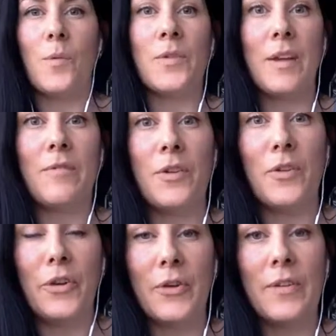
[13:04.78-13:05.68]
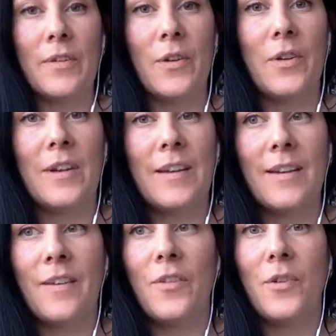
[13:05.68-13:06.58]
want that for you too. So
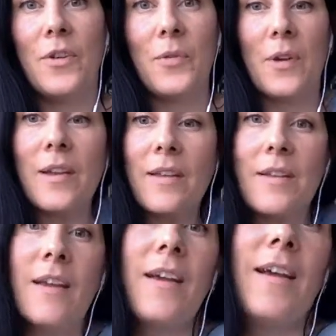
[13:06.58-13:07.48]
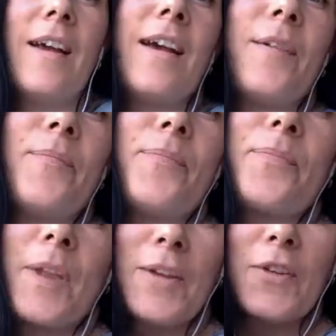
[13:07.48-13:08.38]
if you're into it,
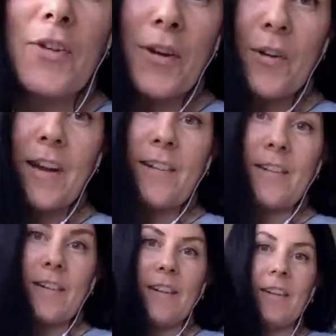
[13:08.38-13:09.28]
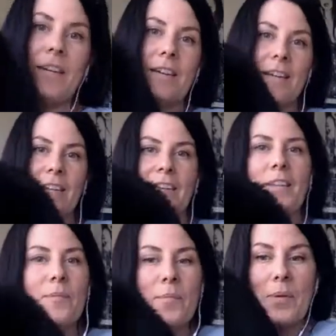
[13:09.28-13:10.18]
stick around,
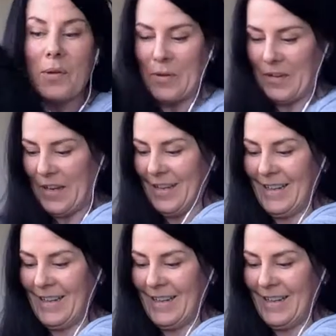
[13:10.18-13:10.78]
because